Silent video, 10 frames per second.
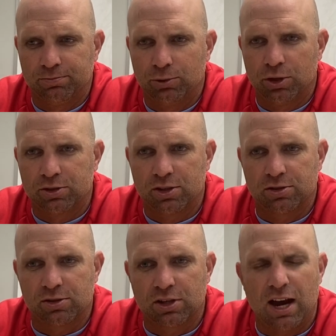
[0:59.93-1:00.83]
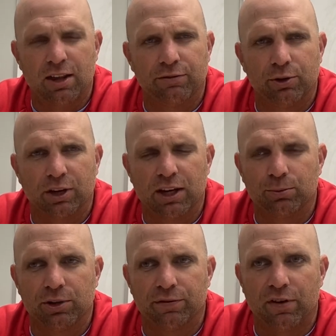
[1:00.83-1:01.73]
really since the Scotlandville
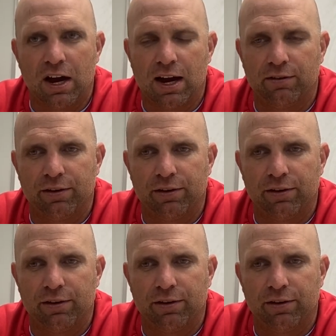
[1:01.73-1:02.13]
game week five,